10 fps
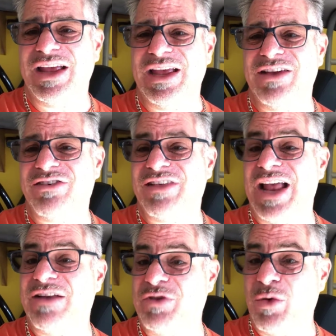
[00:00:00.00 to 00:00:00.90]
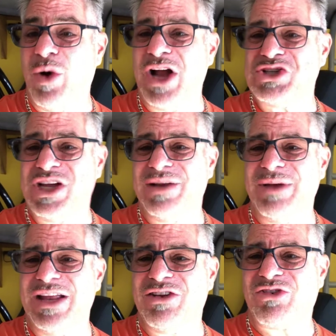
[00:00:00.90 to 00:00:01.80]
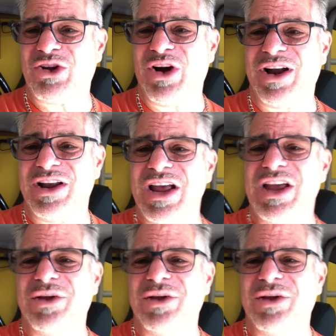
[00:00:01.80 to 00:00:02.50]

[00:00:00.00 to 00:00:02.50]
is that if you're watching me to start,